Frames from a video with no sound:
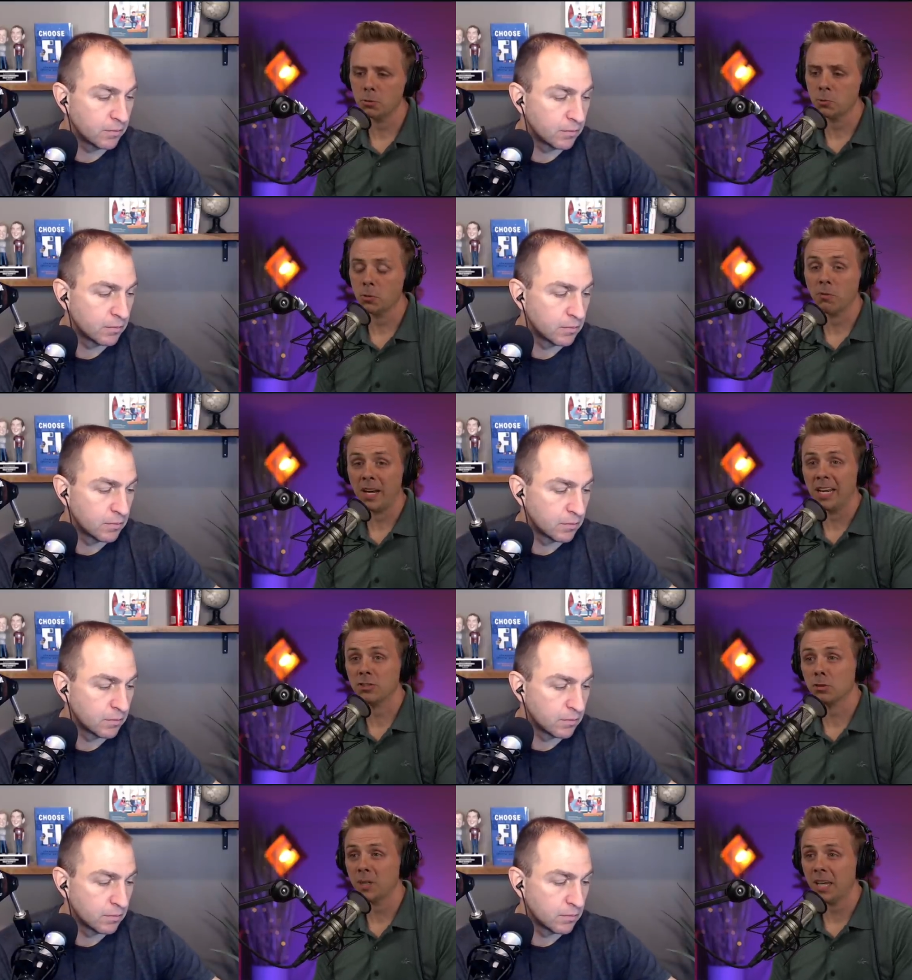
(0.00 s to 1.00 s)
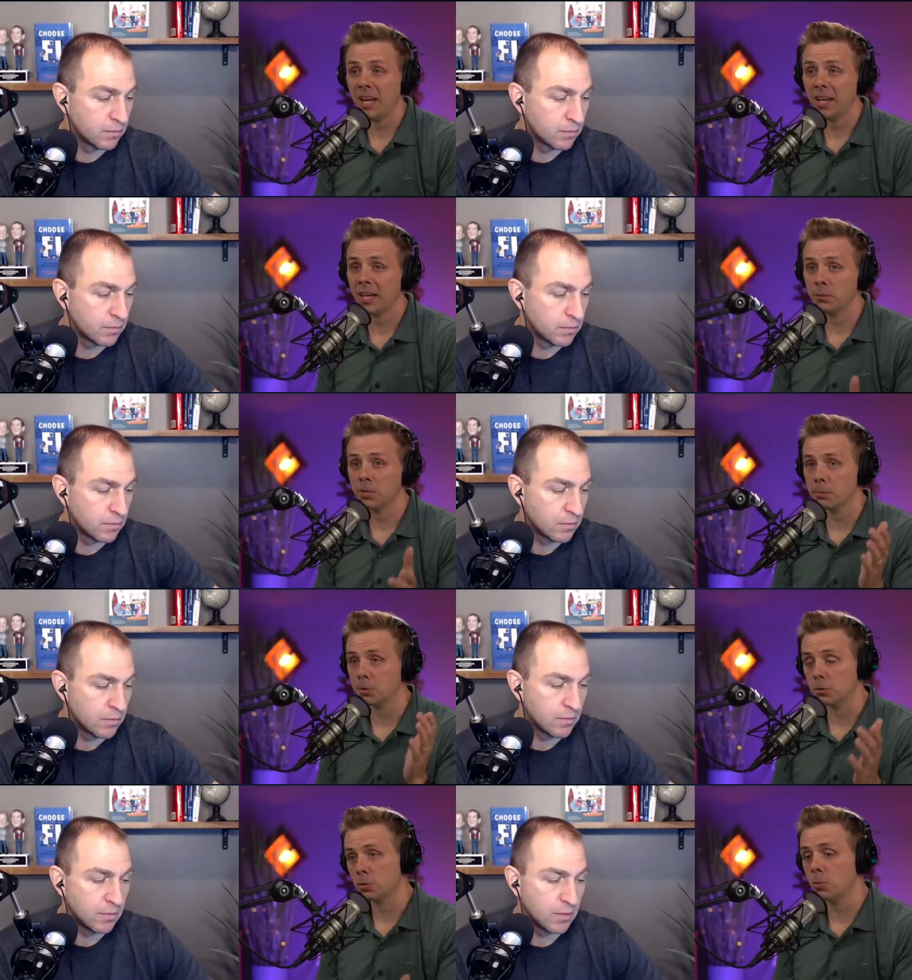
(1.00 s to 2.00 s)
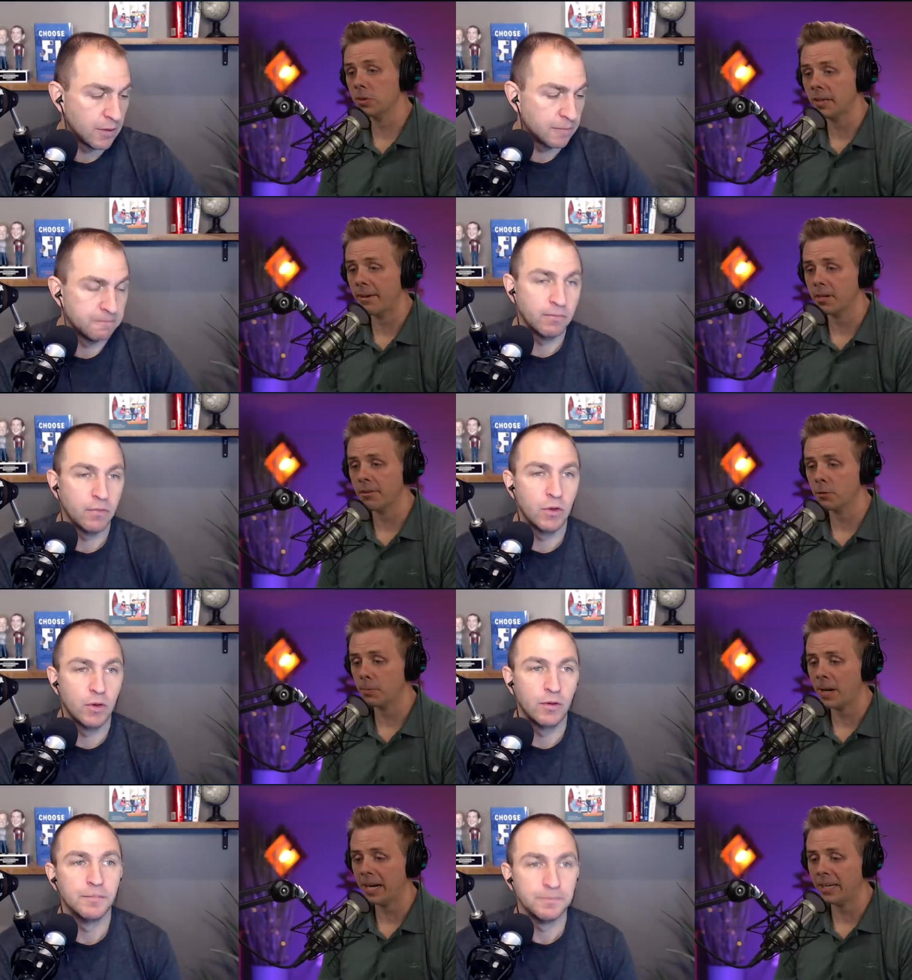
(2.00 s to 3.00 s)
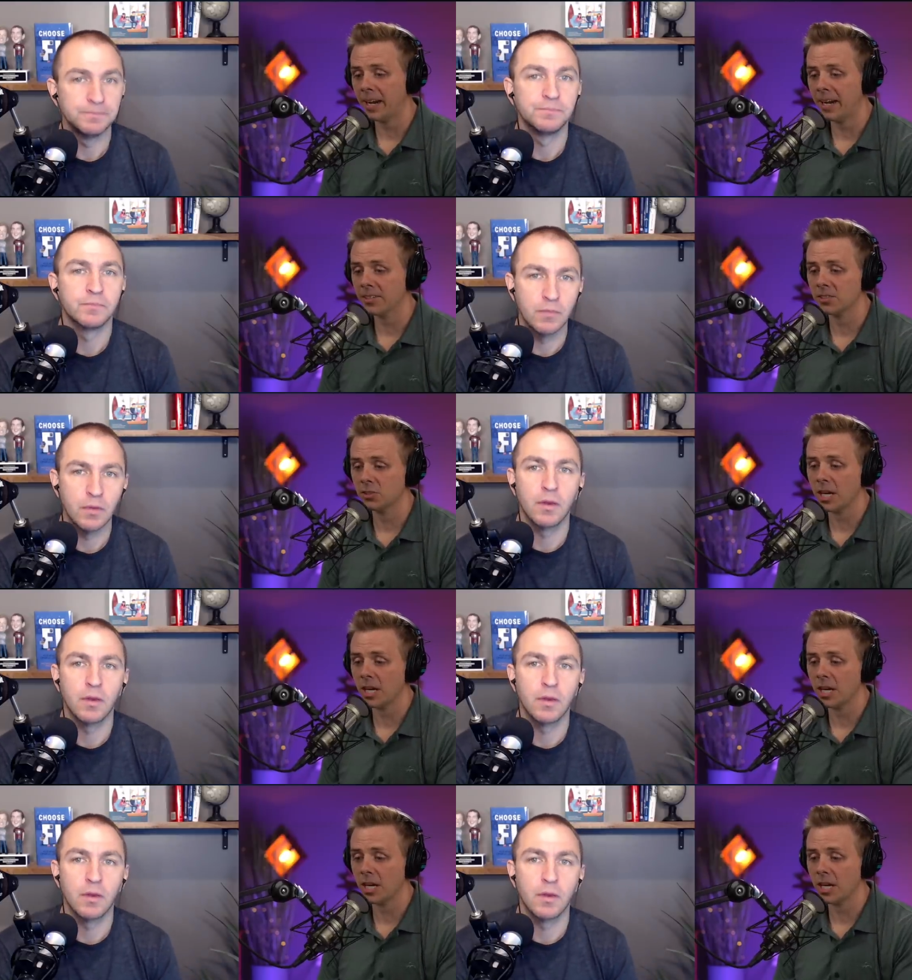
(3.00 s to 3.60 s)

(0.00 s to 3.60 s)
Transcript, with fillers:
Speaker 1: It was with Financial Mechanic. It was episode 211 of our podcast.